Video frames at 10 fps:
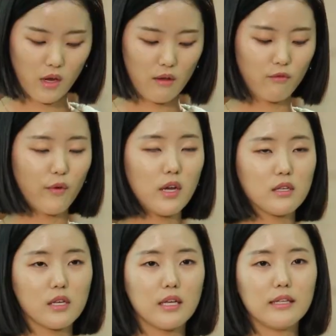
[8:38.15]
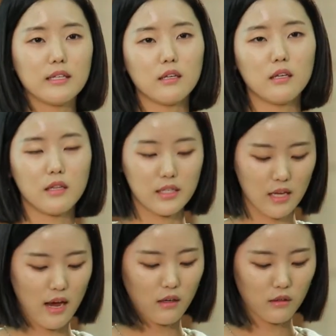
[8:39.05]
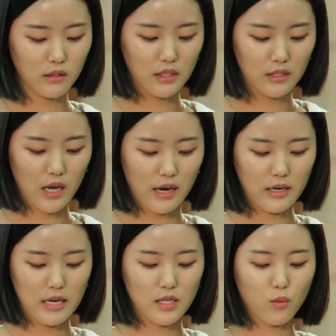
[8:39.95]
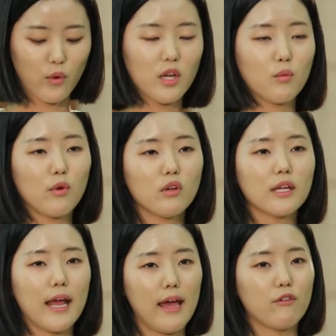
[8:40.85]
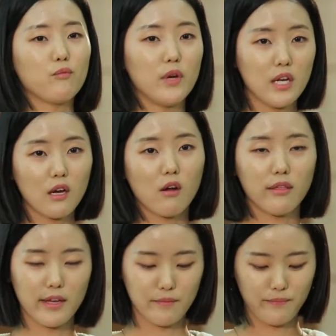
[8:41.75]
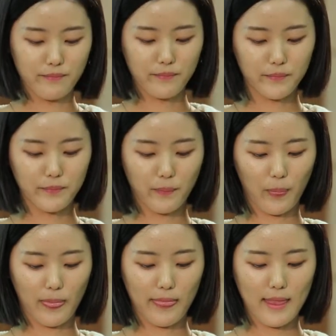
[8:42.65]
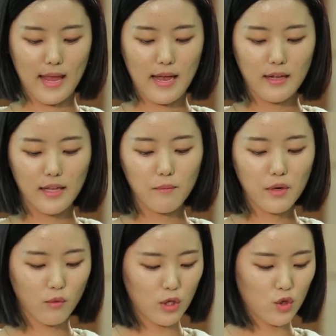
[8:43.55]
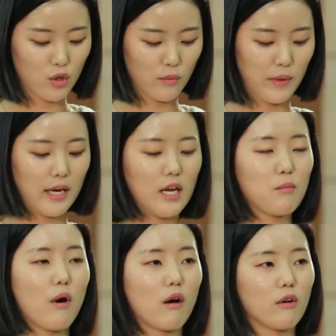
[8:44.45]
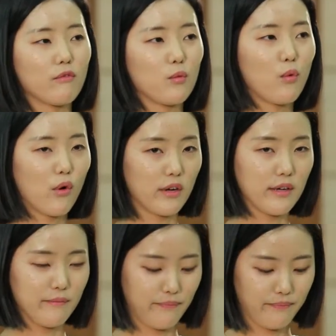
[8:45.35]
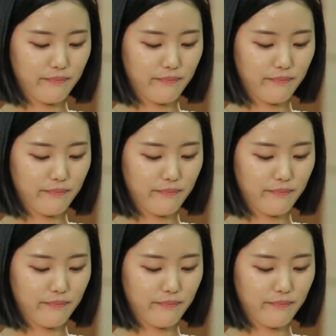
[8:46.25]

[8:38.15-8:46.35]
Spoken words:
and phrase in this Hangul design is readable and have meaning on them. Let me read you the beginning part of the poem.